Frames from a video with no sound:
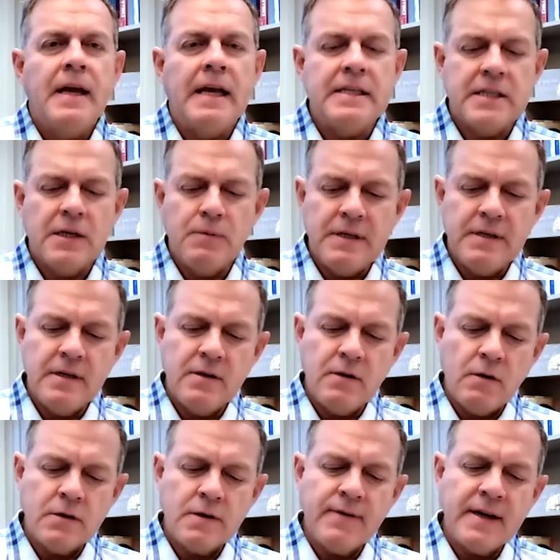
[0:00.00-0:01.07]
And so we did
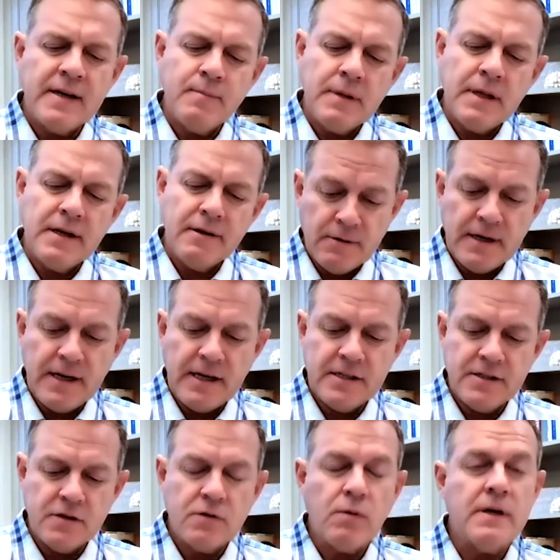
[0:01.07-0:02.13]
ultraviolet blood
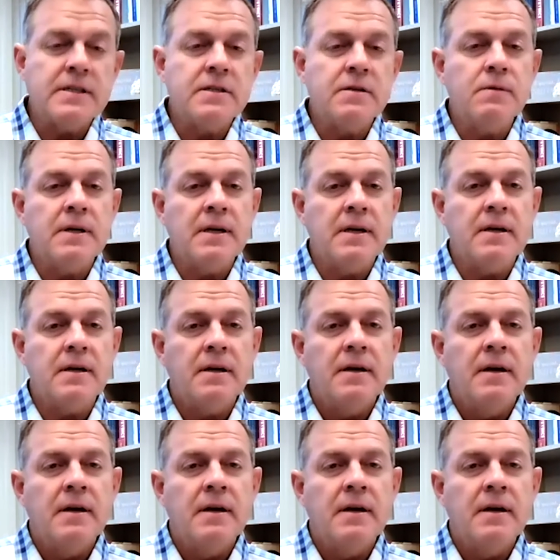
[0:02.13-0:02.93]
irradiation twice a week.